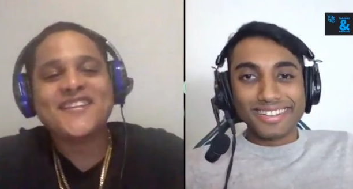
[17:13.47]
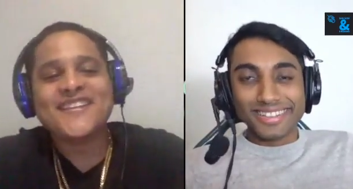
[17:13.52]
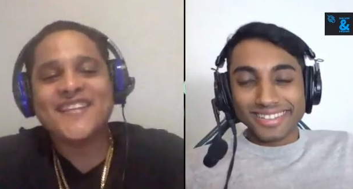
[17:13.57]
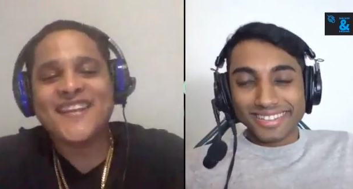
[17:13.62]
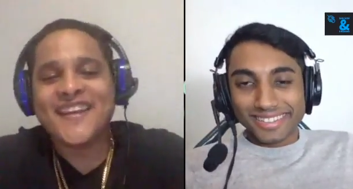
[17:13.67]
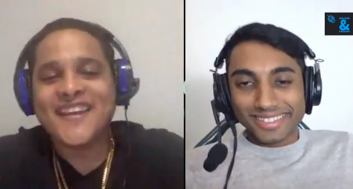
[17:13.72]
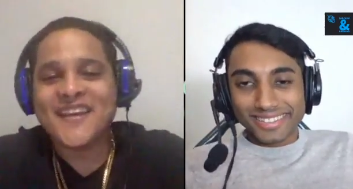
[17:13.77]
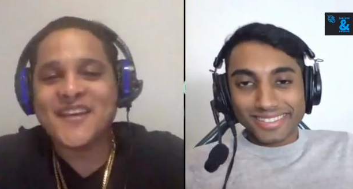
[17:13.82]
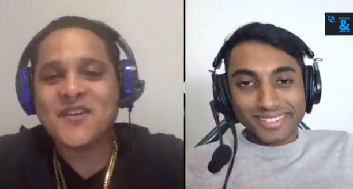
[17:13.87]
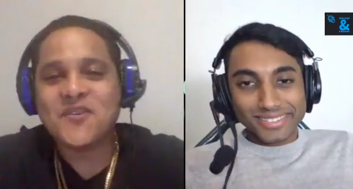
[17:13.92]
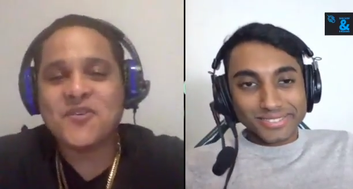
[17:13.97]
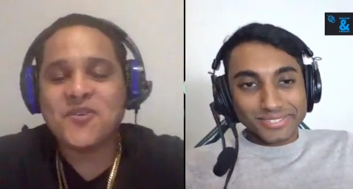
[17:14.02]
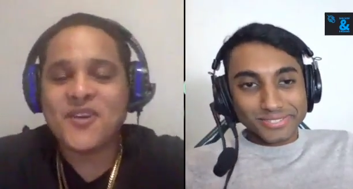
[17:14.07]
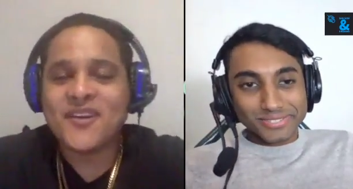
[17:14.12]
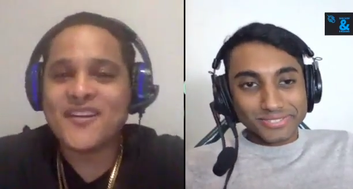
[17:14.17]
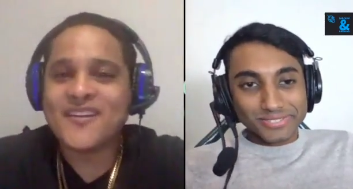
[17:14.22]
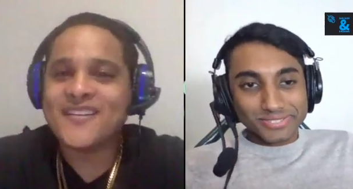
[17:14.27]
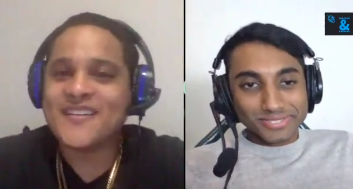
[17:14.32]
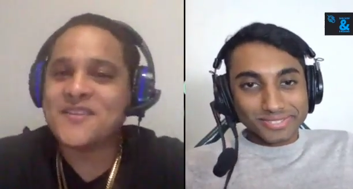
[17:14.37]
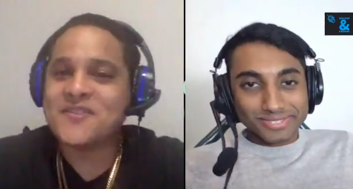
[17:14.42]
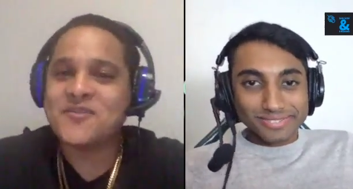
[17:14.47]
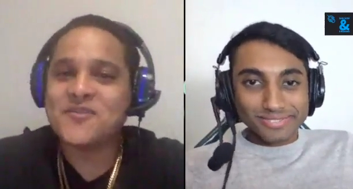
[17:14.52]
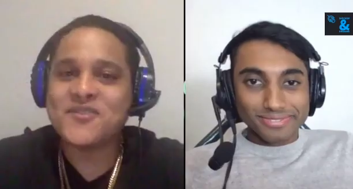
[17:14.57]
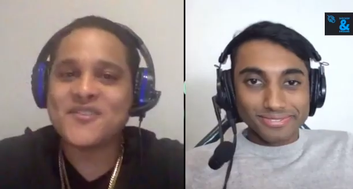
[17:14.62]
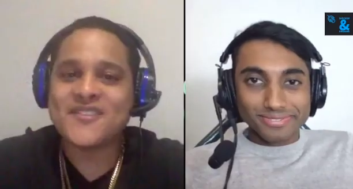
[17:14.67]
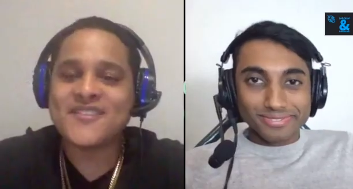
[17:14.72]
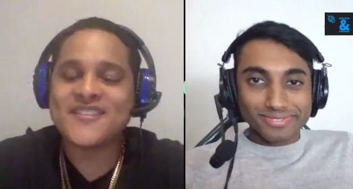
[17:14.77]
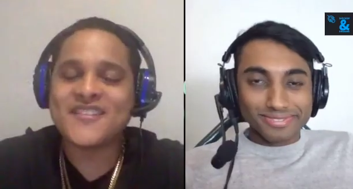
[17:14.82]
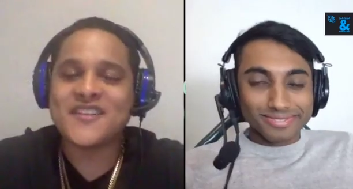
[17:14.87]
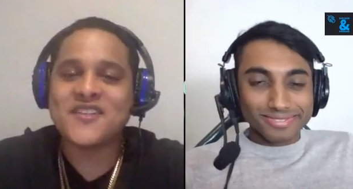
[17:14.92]
Speaker 1: Yeah, well, it
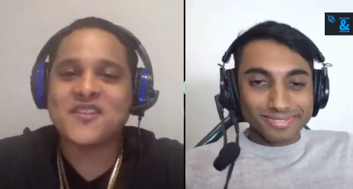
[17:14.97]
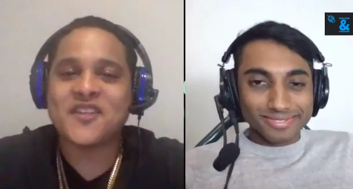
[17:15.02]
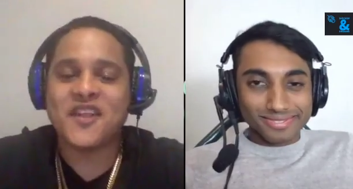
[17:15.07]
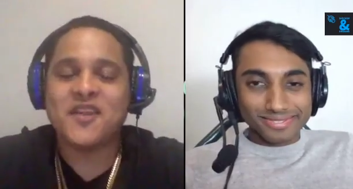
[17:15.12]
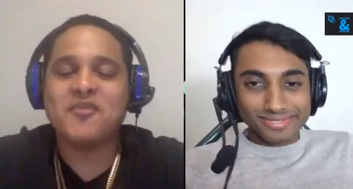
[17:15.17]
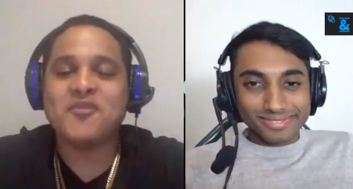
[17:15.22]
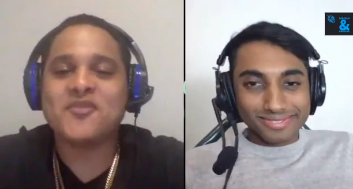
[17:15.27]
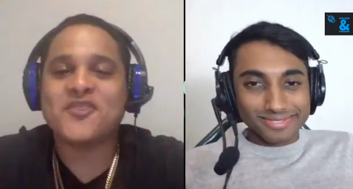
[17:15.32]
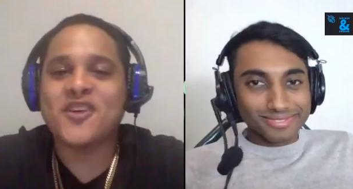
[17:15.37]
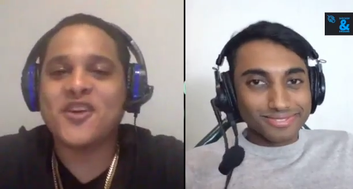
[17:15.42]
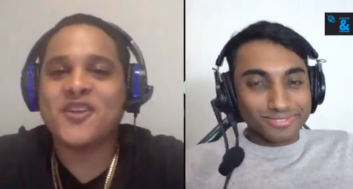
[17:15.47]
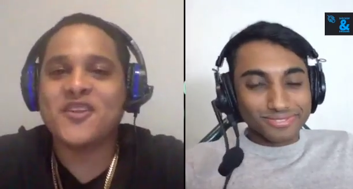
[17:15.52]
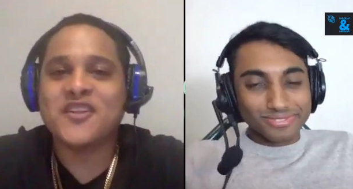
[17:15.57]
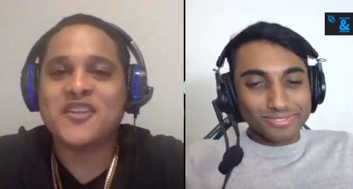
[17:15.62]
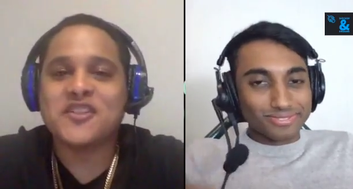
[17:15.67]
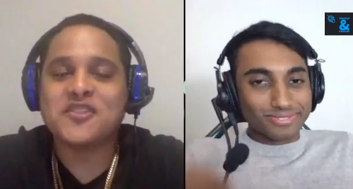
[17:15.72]
was all the